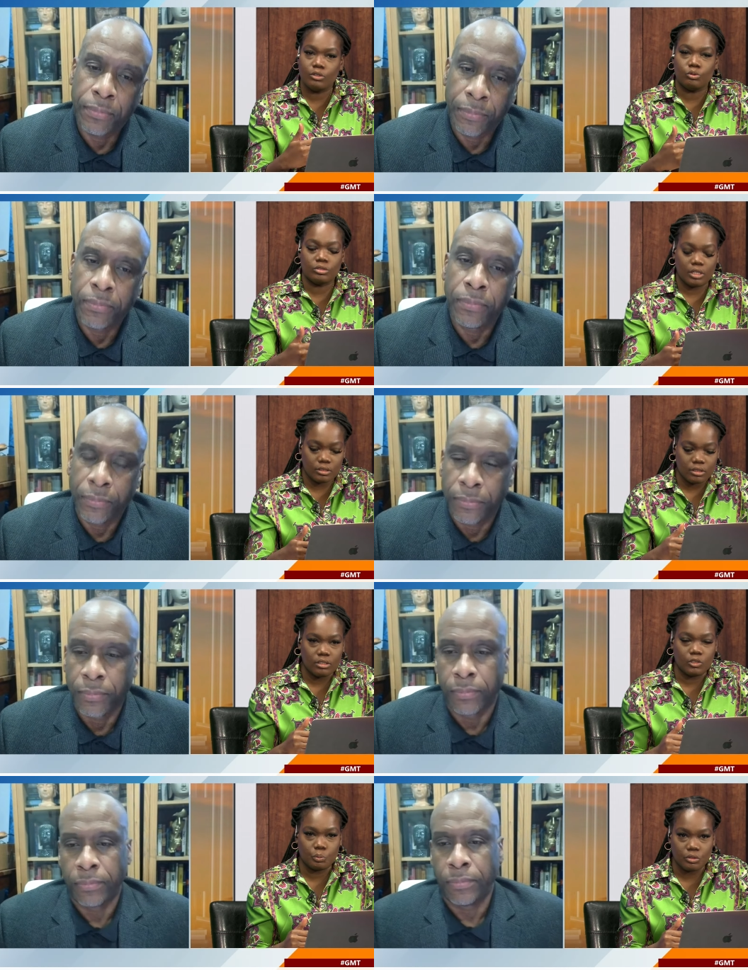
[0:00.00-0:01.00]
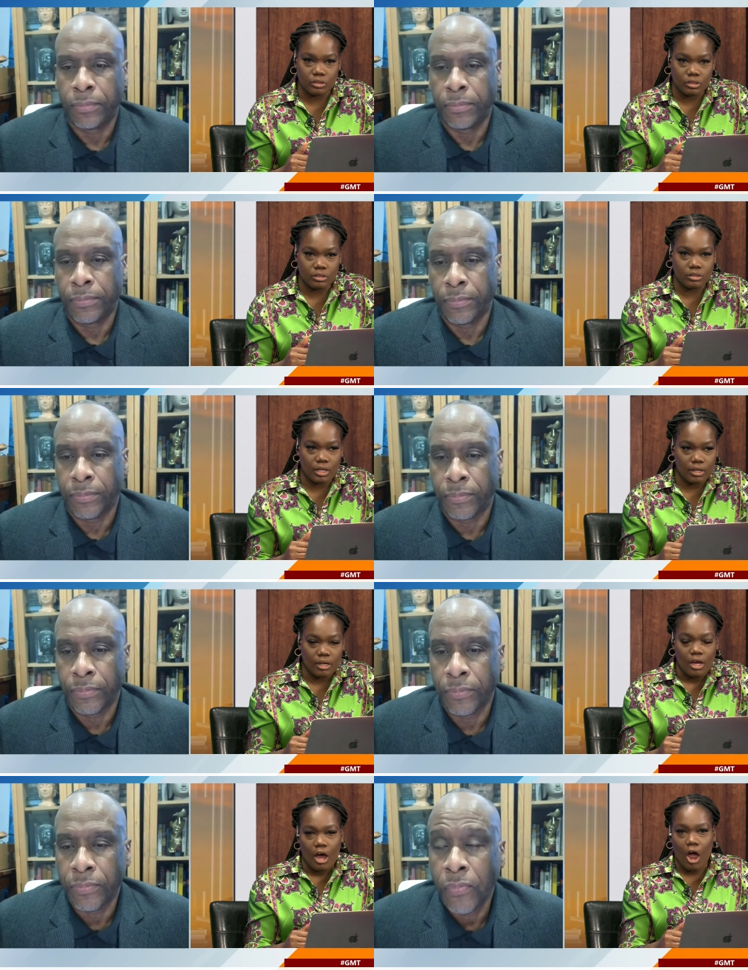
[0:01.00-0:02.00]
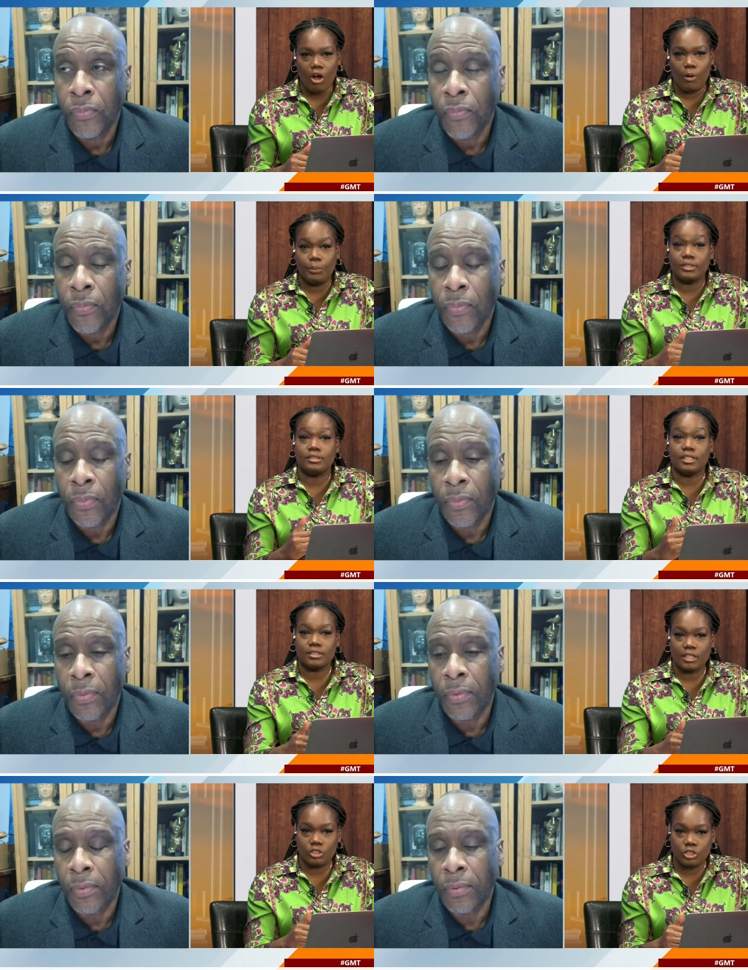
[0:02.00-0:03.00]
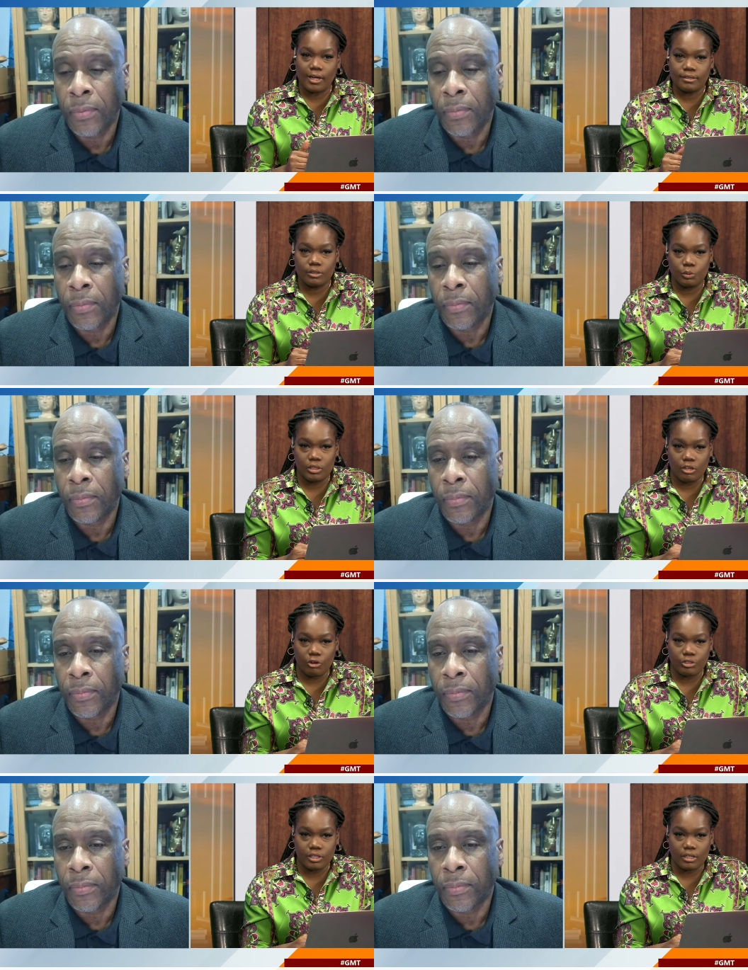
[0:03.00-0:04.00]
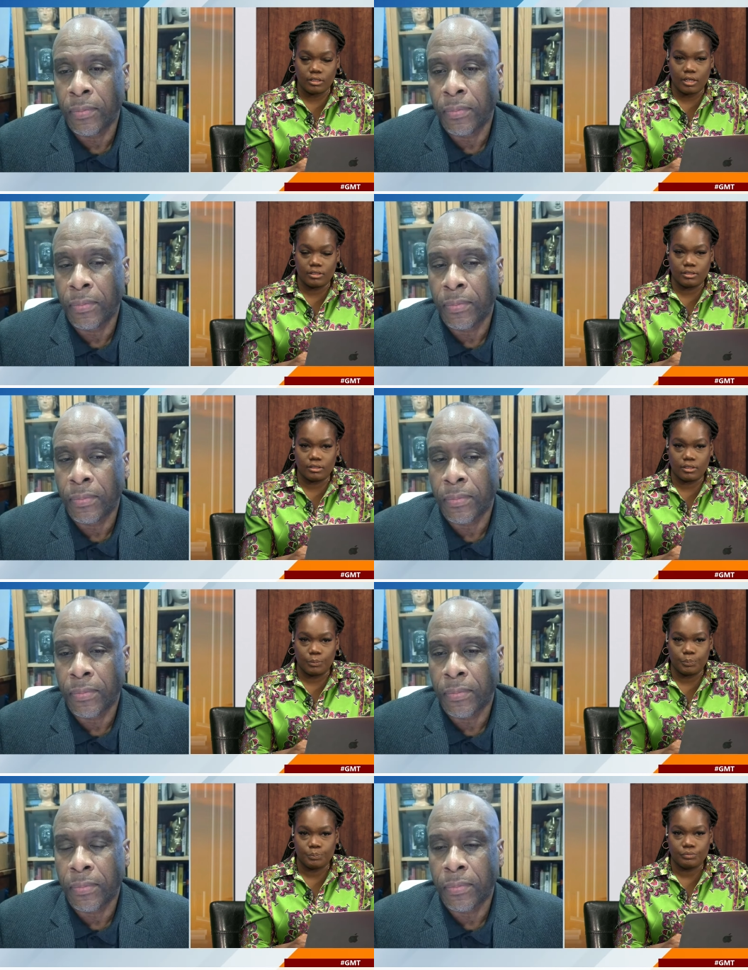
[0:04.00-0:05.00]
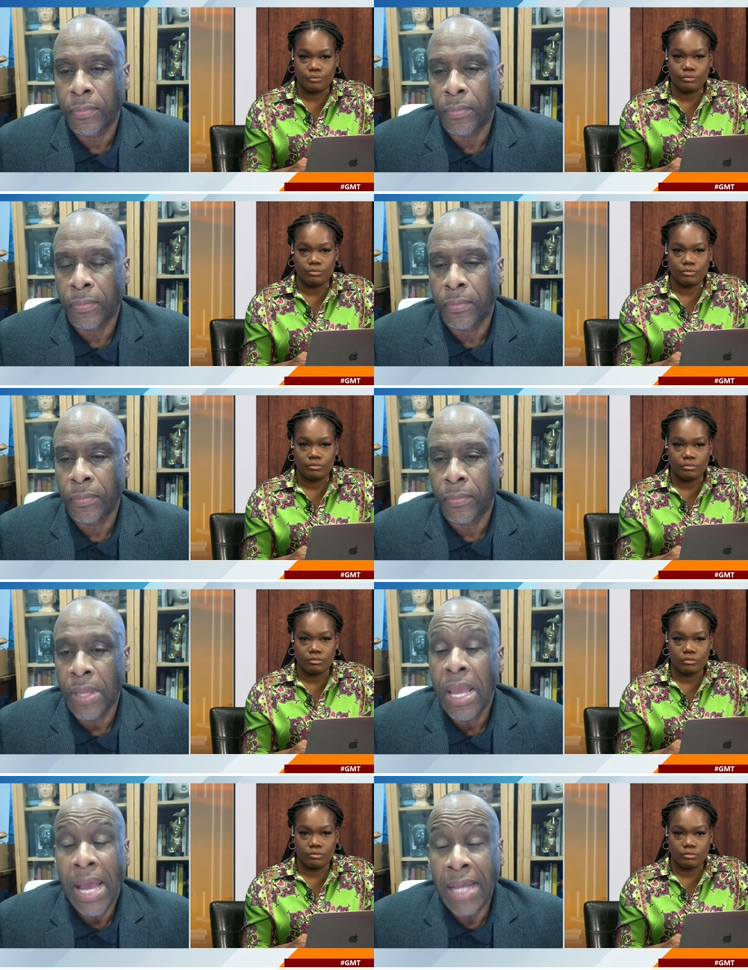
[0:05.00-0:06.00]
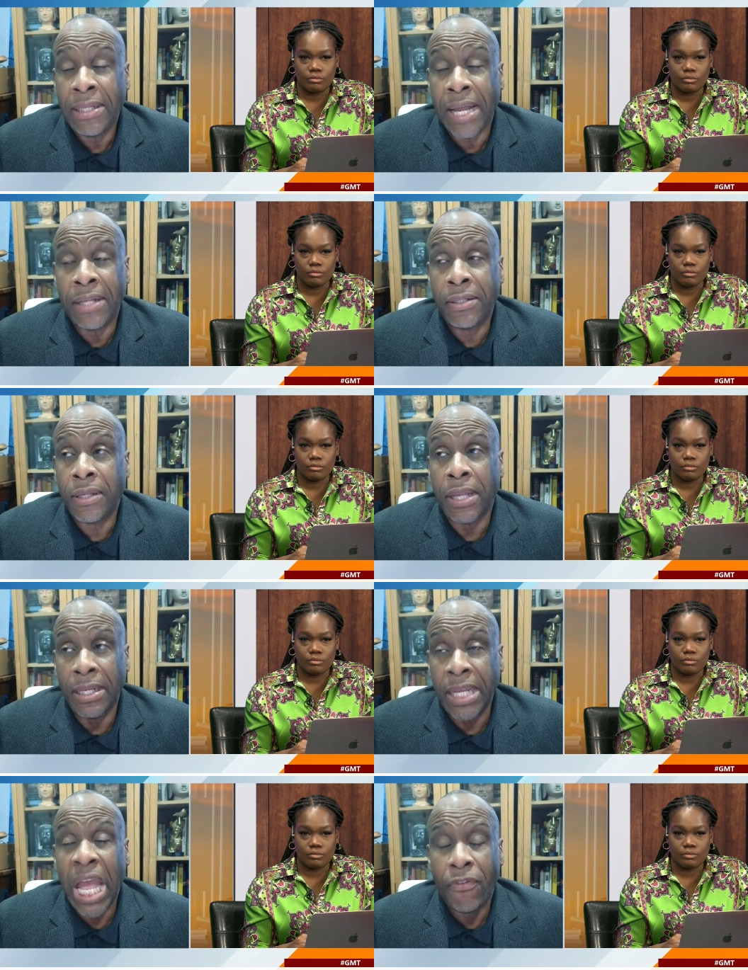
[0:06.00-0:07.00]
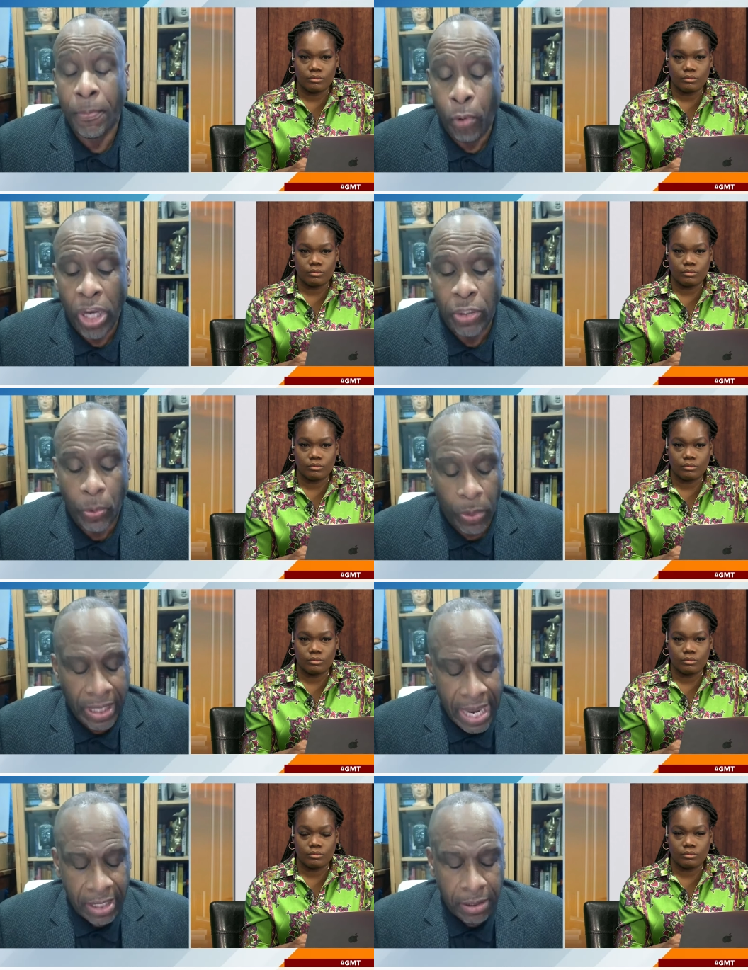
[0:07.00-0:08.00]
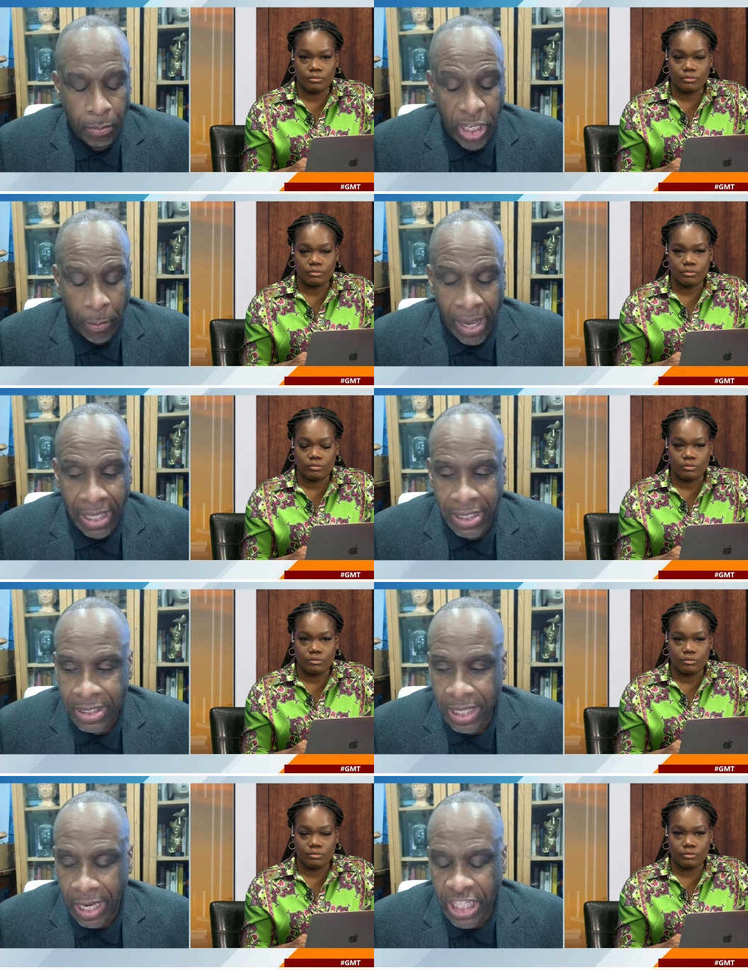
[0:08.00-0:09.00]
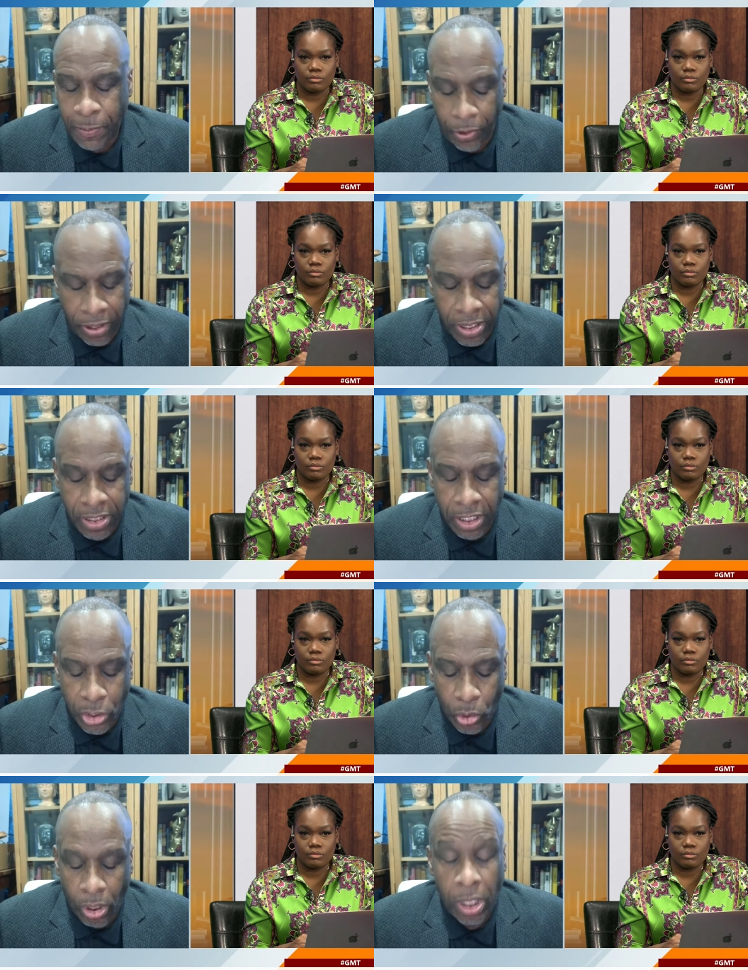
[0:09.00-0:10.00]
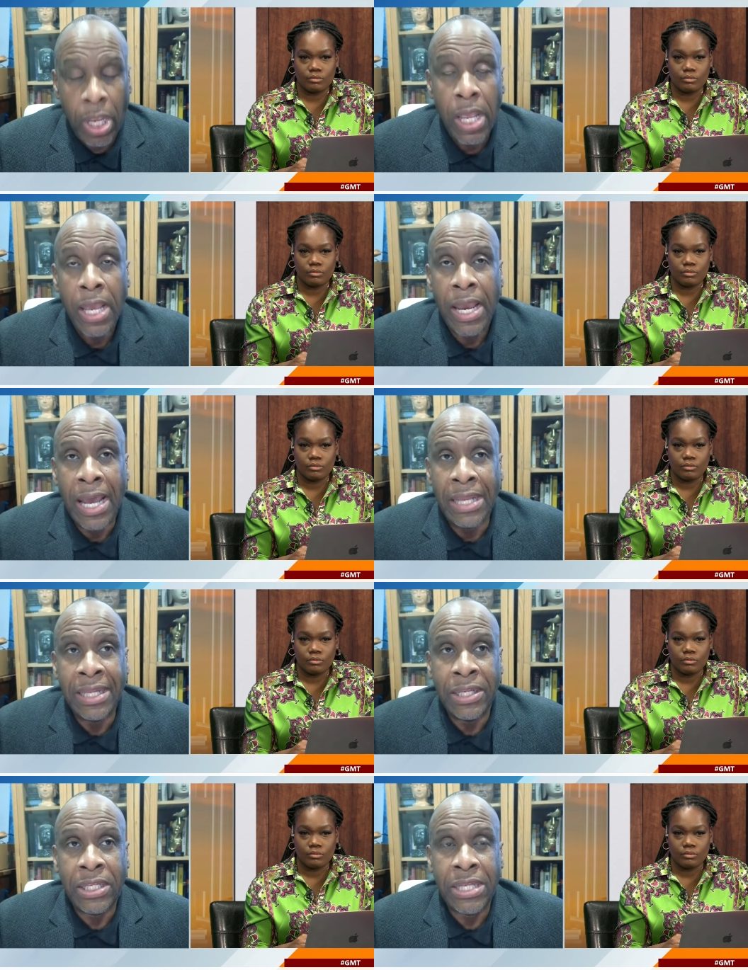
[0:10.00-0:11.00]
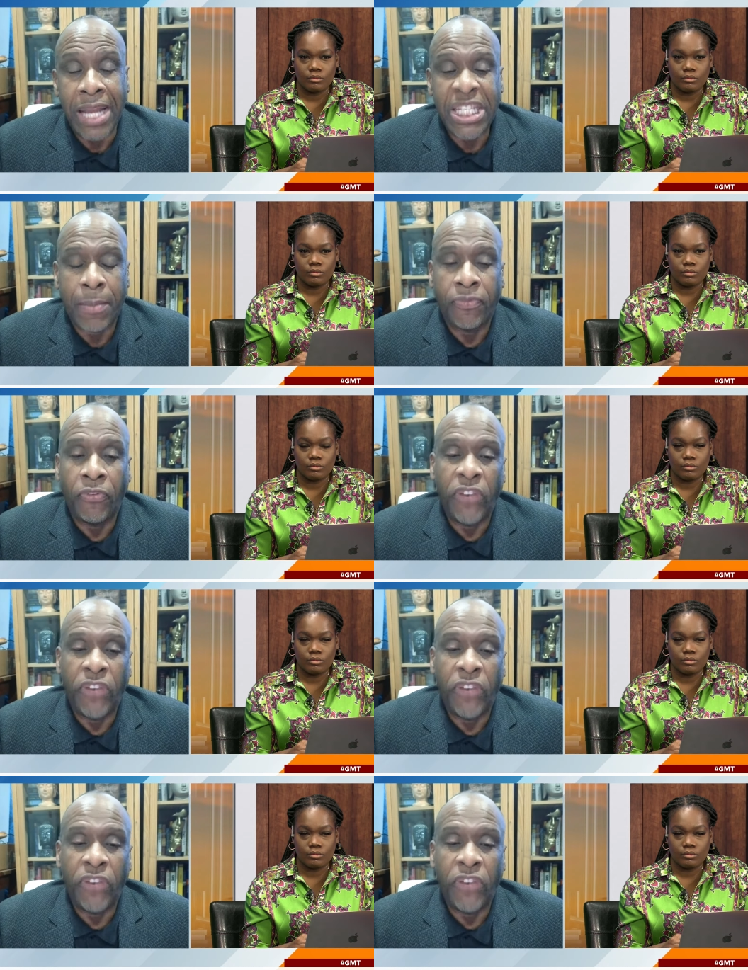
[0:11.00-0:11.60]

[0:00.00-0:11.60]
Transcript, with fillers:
Speaker 1: you say to these persons that are a bit disenchanted with the current healthcare system?
Speaker 2: and and and they have a point we can't minimize their experiences at all and that's some of the